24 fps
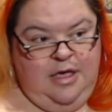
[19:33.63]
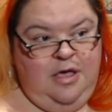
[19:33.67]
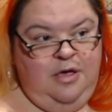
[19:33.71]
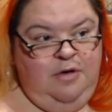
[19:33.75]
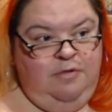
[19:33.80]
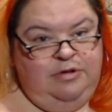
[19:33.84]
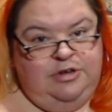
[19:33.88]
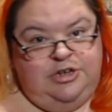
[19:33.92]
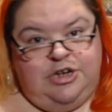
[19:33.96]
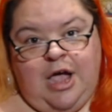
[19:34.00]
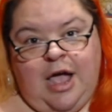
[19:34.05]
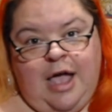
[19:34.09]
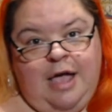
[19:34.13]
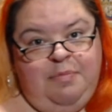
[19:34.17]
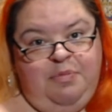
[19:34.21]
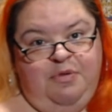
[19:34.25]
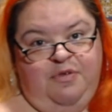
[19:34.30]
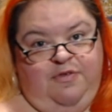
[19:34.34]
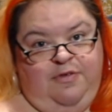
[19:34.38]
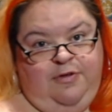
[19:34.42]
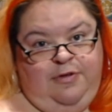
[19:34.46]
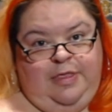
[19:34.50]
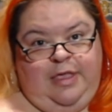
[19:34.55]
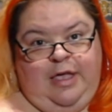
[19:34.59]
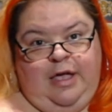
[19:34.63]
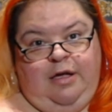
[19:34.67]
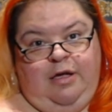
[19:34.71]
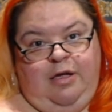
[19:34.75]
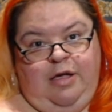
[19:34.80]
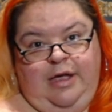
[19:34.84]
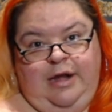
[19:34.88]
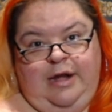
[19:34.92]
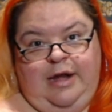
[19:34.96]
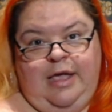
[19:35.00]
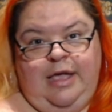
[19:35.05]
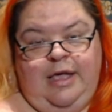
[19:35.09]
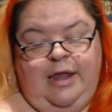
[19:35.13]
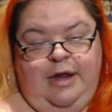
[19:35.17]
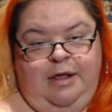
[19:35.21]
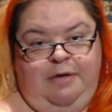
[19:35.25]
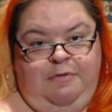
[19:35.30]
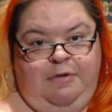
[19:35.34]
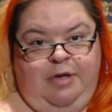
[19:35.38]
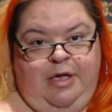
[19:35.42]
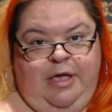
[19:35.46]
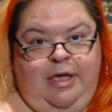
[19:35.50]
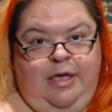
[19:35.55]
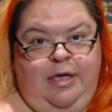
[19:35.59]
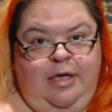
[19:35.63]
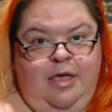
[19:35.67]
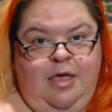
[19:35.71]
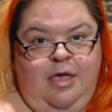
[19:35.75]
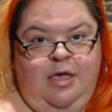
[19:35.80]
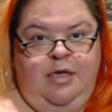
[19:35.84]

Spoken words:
which I prefer that kind anyway,